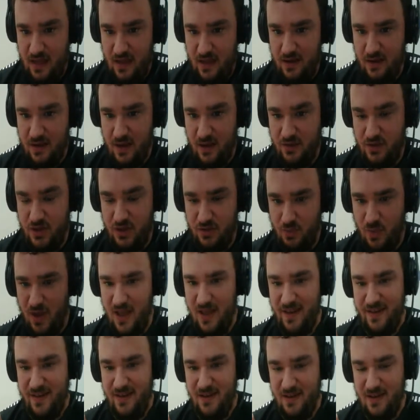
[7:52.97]
Not just
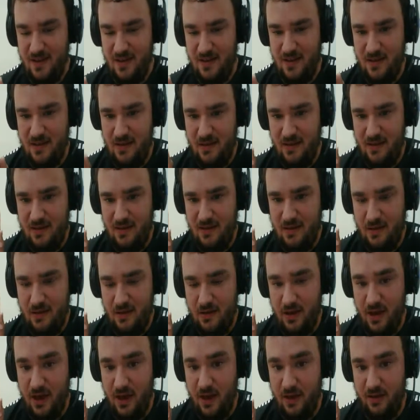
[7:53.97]
one.
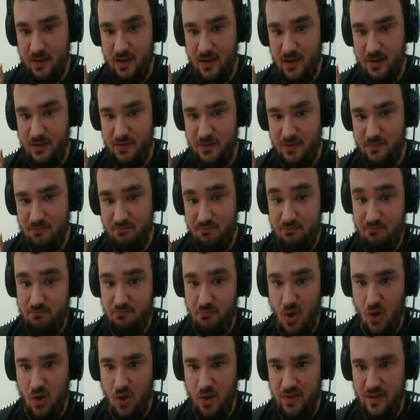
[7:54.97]
No, there's
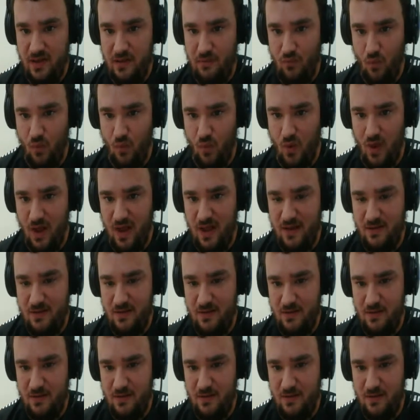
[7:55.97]
more than one.